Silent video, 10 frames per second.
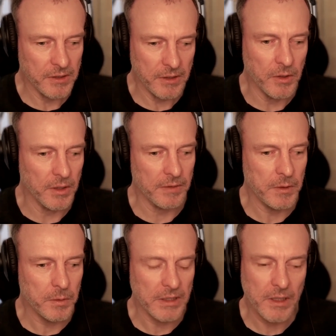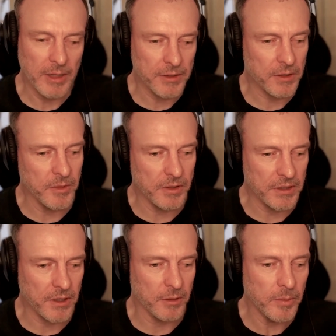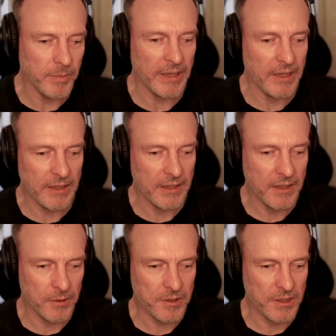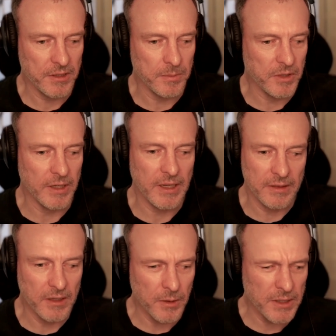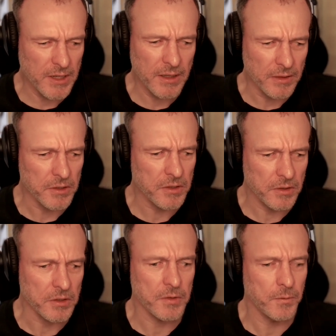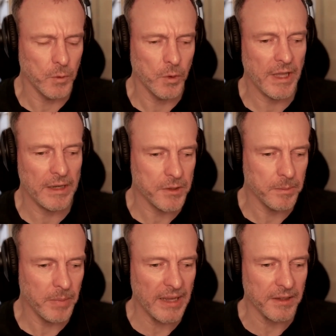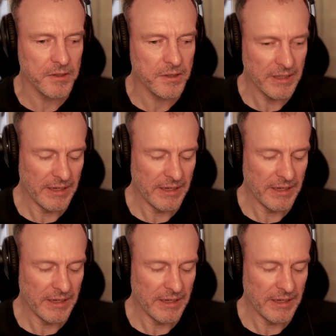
if you think about some of these open banking ecosystems, like in the US, I think there's 4,000 banks.